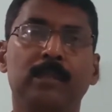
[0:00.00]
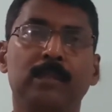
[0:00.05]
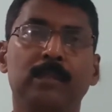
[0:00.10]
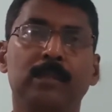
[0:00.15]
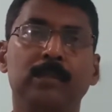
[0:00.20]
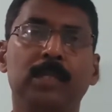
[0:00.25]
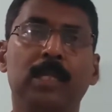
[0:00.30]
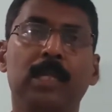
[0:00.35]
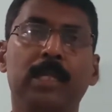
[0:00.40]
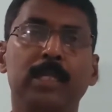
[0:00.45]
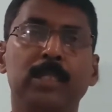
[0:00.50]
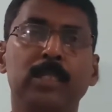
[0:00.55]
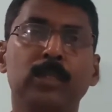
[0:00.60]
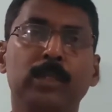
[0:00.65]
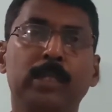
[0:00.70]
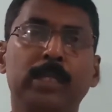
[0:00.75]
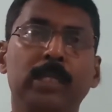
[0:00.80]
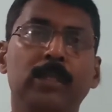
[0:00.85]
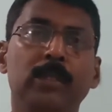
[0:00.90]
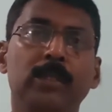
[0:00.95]
So let us
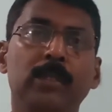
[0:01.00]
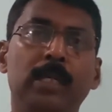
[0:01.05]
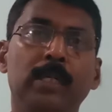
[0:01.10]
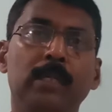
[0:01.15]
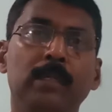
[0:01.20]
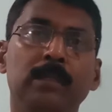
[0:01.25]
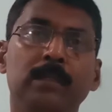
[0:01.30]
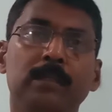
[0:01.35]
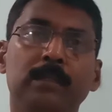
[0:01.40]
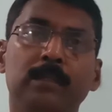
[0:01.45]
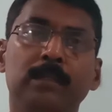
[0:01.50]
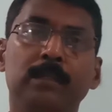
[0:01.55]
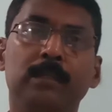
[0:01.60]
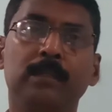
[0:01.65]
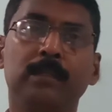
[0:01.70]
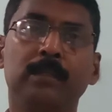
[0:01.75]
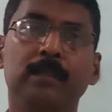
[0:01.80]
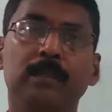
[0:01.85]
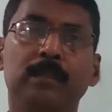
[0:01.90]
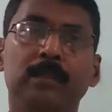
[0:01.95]
look into the
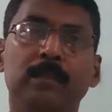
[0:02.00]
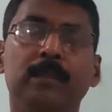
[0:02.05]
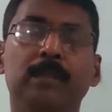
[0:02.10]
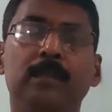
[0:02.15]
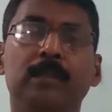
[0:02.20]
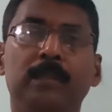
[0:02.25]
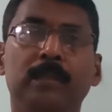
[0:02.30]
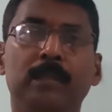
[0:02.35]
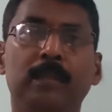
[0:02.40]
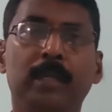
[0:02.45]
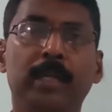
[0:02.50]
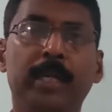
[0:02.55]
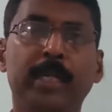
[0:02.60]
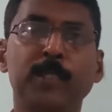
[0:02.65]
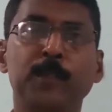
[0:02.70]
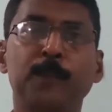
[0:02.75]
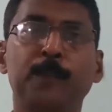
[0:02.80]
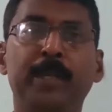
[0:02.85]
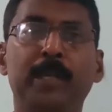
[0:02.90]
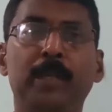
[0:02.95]

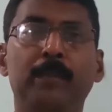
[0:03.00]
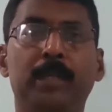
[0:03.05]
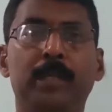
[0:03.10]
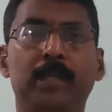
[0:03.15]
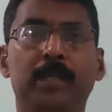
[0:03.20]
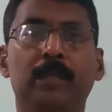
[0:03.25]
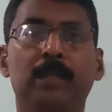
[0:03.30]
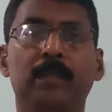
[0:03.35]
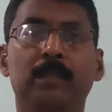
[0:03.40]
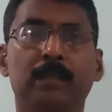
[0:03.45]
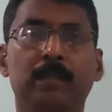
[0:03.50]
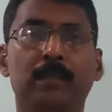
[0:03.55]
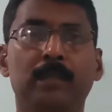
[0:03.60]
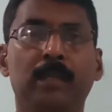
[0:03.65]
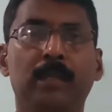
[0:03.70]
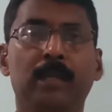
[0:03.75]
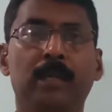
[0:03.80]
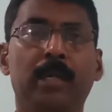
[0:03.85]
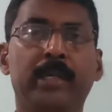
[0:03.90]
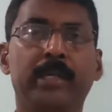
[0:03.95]
experiment
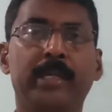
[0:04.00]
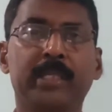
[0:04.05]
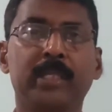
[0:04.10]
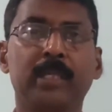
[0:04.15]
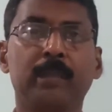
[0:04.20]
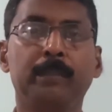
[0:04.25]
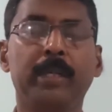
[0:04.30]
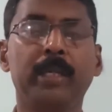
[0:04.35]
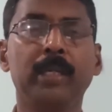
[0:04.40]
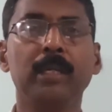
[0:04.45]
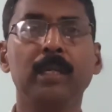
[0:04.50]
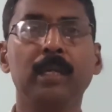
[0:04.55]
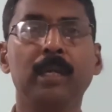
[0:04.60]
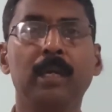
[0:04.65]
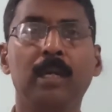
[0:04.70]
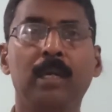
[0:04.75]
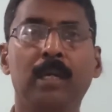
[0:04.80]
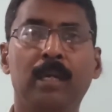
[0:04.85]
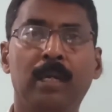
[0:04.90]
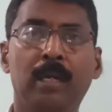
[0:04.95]
conducted by
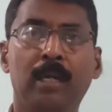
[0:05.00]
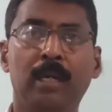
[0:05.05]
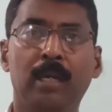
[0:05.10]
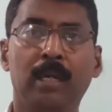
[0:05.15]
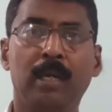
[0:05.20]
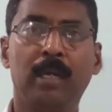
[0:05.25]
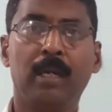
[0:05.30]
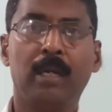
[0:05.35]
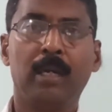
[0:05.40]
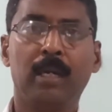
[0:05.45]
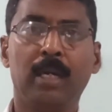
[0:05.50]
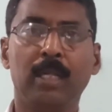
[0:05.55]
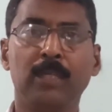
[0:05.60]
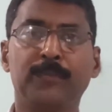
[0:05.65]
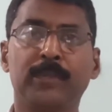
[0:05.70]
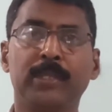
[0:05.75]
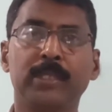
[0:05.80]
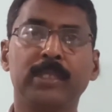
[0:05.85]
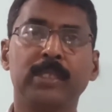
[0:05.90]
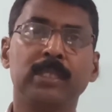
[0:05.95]

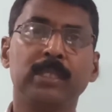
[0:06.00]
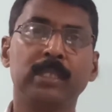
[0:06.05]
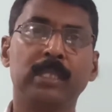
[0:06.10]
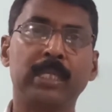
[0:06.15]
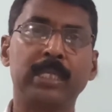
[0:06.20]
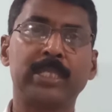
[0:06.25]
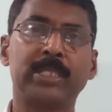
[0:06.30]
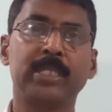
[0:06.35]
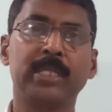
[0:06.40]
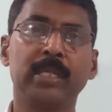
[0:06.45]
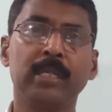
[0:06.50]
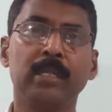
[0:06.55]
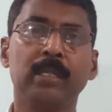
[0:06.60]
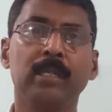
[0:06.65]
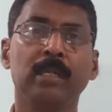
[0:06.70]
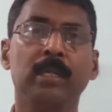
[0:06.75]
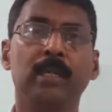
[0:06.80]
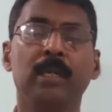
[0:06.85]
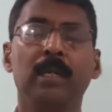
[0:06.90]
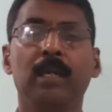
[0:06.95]
Alfred
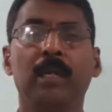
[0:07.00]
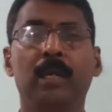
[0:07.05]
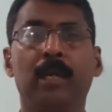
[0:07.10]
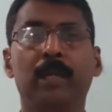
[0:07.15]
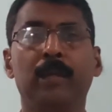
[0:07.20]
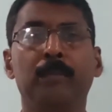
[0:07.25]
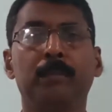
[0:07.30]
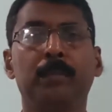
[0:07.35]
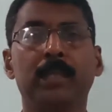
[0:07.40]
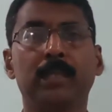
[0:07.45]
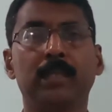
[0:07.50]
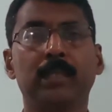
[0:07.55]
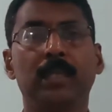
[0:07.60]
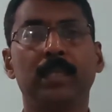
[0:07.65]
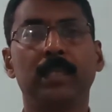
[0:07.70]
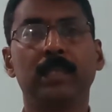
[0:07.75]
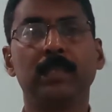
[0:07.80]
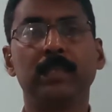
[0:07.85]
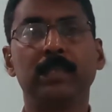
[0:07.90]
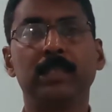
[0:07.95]
Hershey and
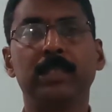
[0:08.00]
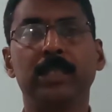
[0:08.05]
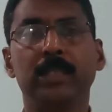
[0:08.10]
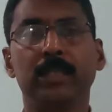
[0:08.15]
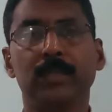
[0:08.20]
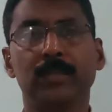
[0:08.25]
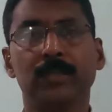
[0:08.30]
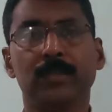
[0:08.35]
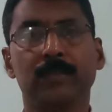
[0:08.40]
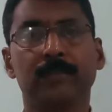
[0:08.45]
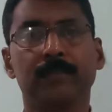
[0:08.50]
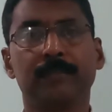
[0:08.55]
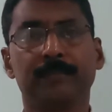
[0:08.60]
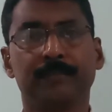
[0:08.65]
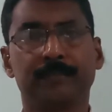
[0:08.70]
Martha Chase.